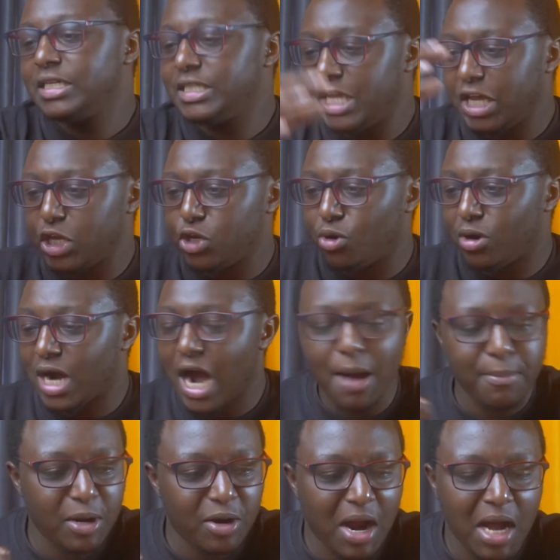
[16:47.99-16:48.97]
Take your
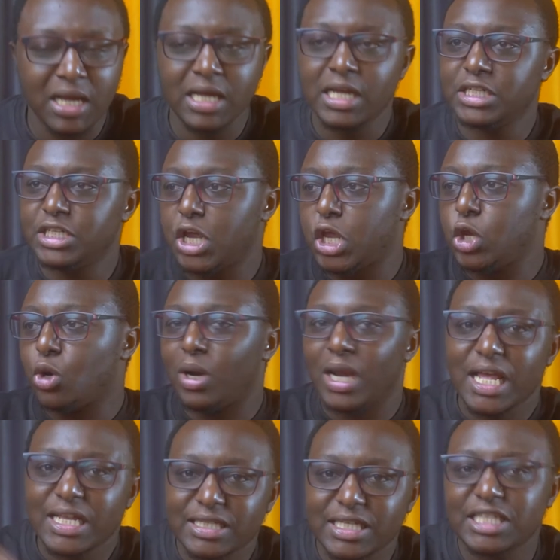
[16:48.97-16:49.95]
camera, take your
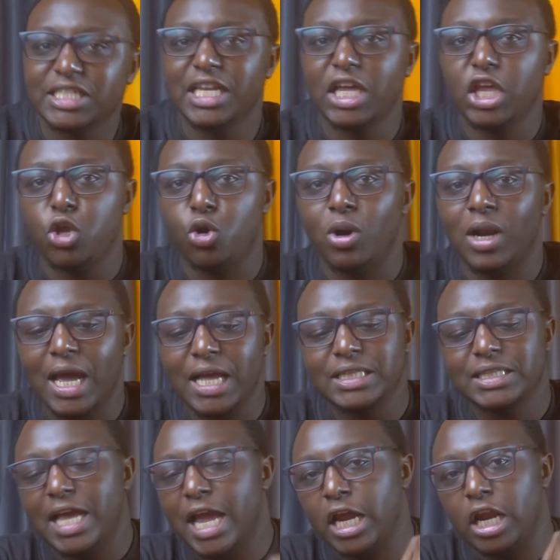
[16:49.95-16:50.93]
lenses, take your
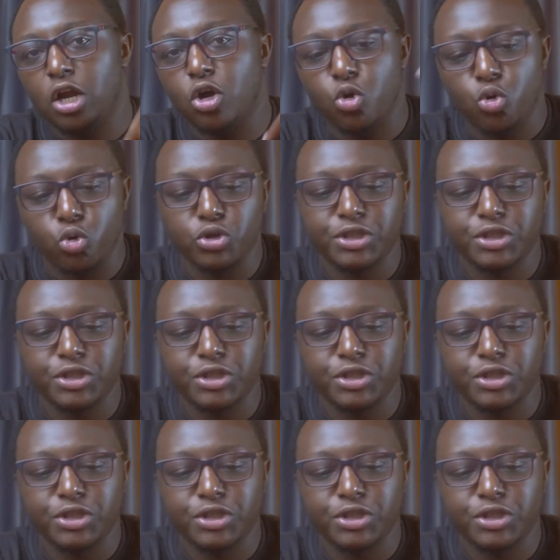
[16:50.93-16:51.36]
lights and go.